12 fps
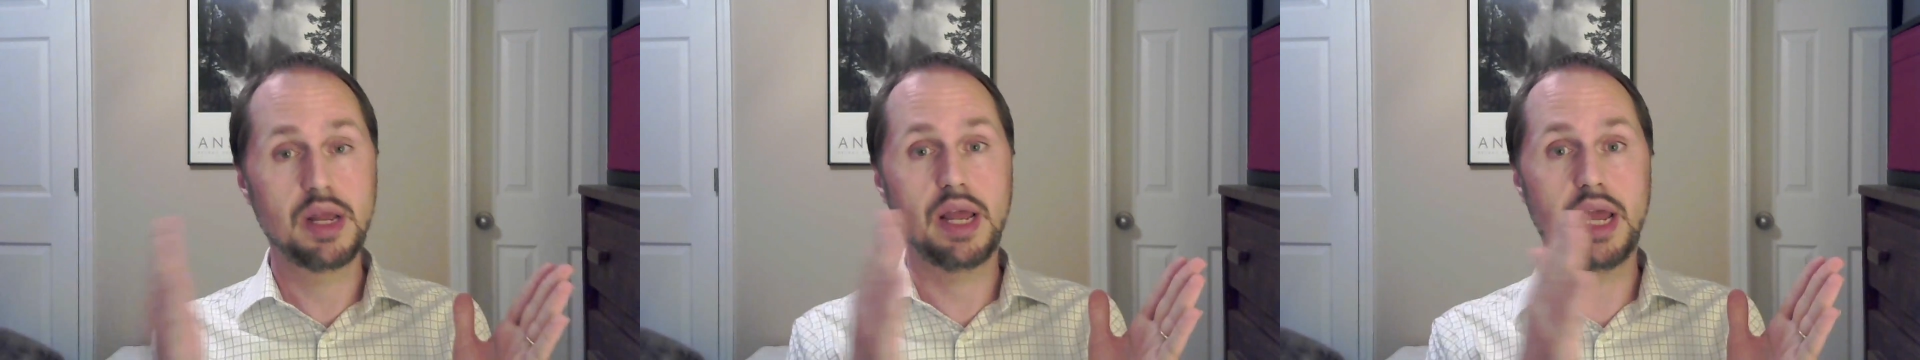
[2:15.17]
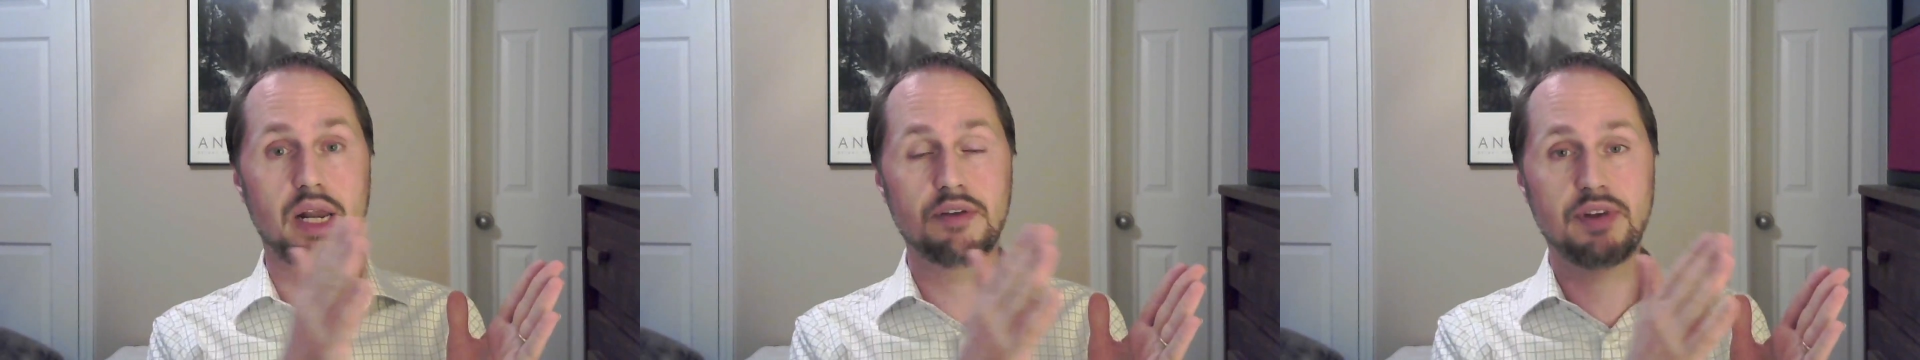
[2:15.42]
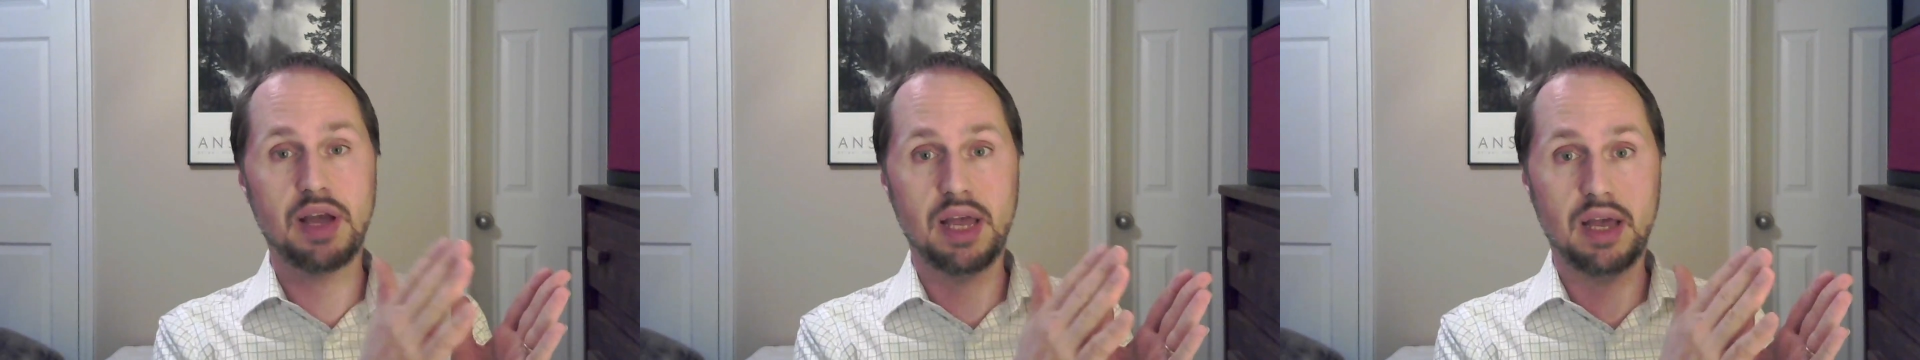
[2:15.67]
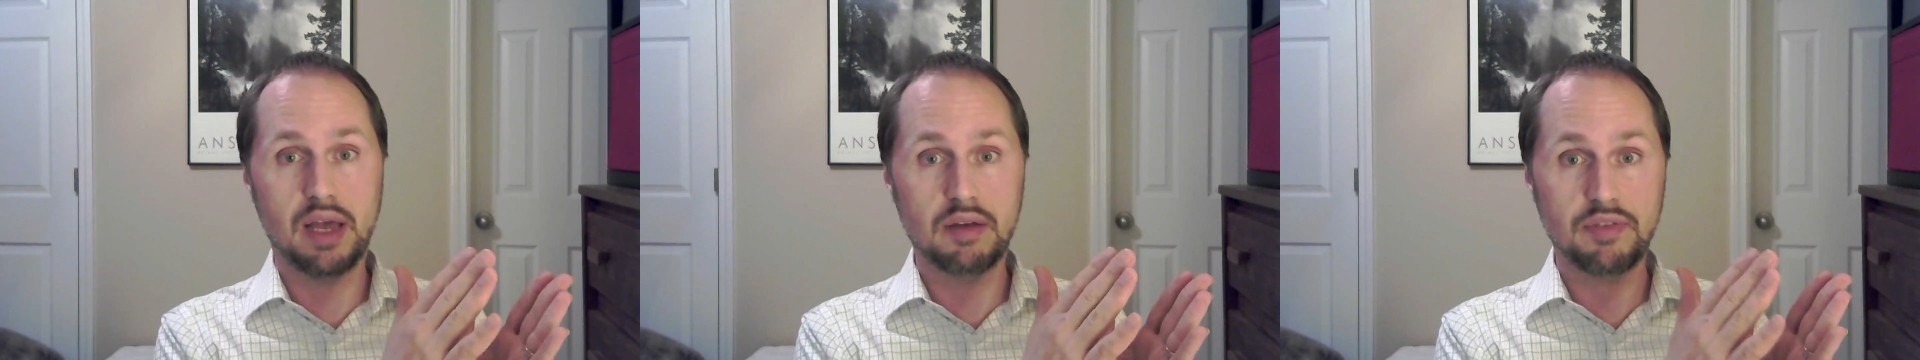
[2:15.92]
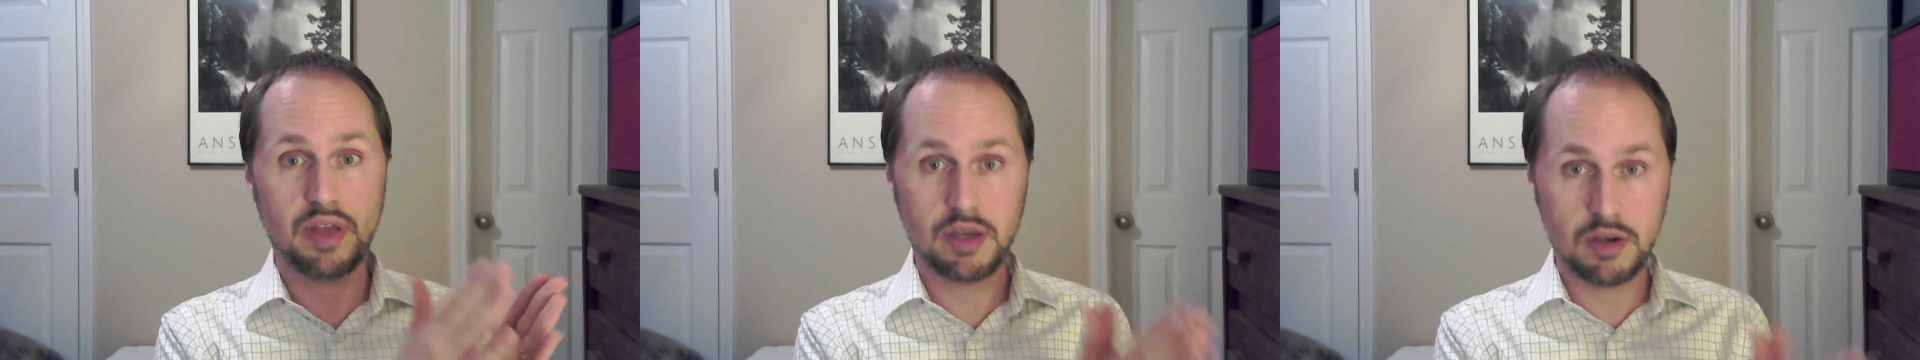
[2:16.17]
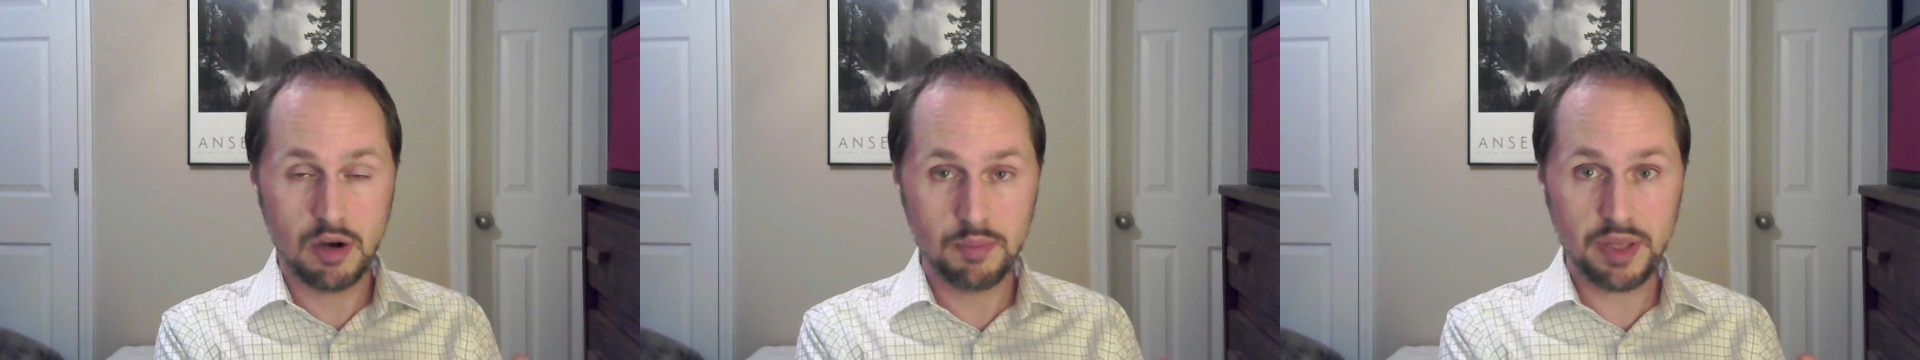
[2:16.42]
And if I have a
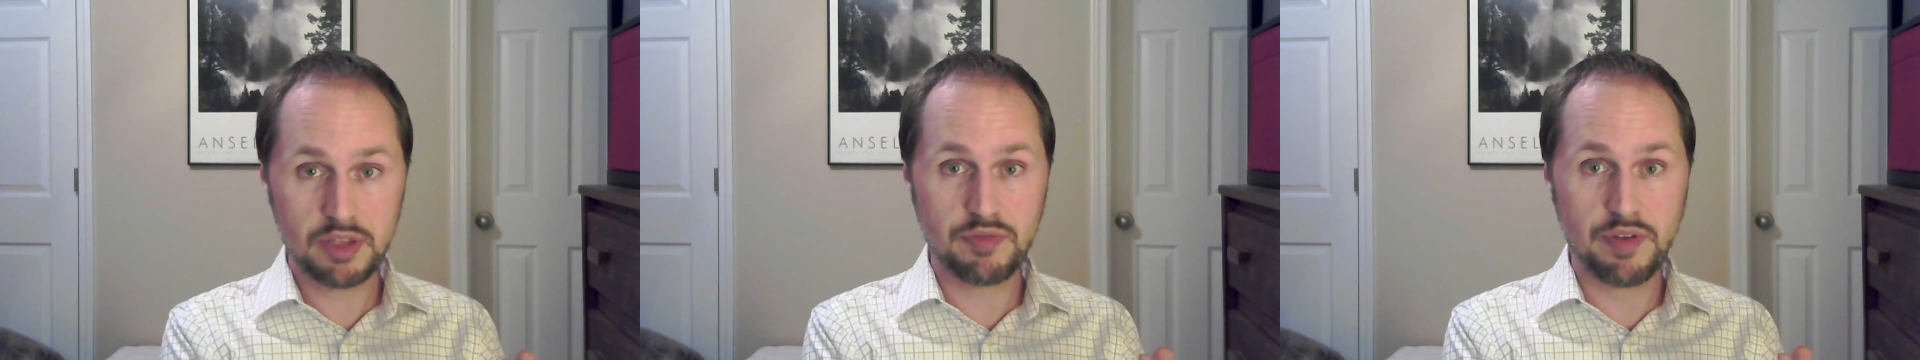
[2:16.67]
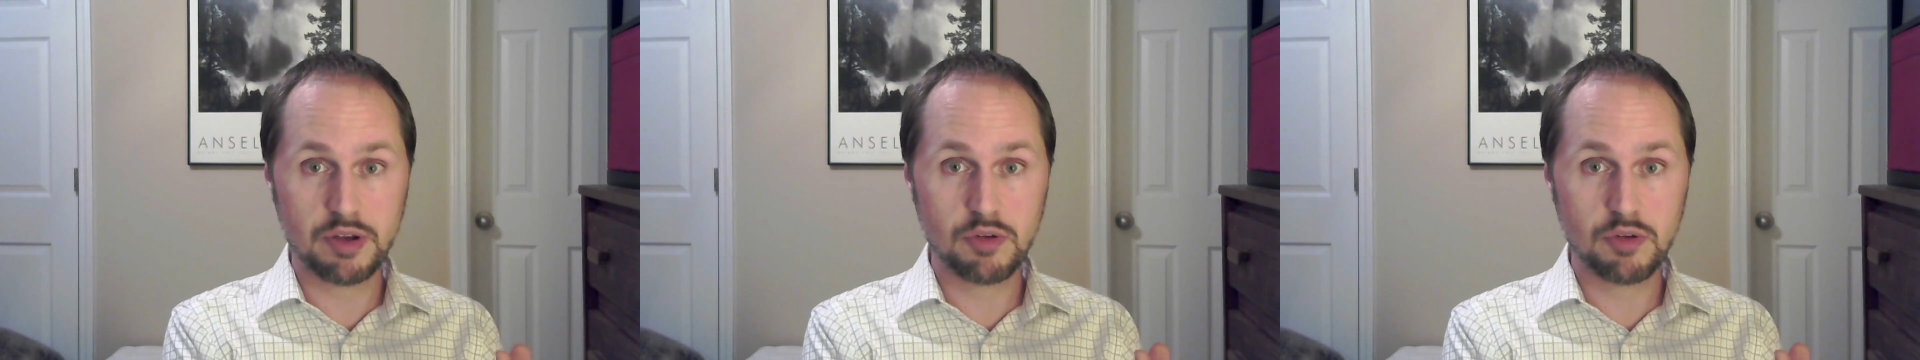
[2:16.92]
complex vector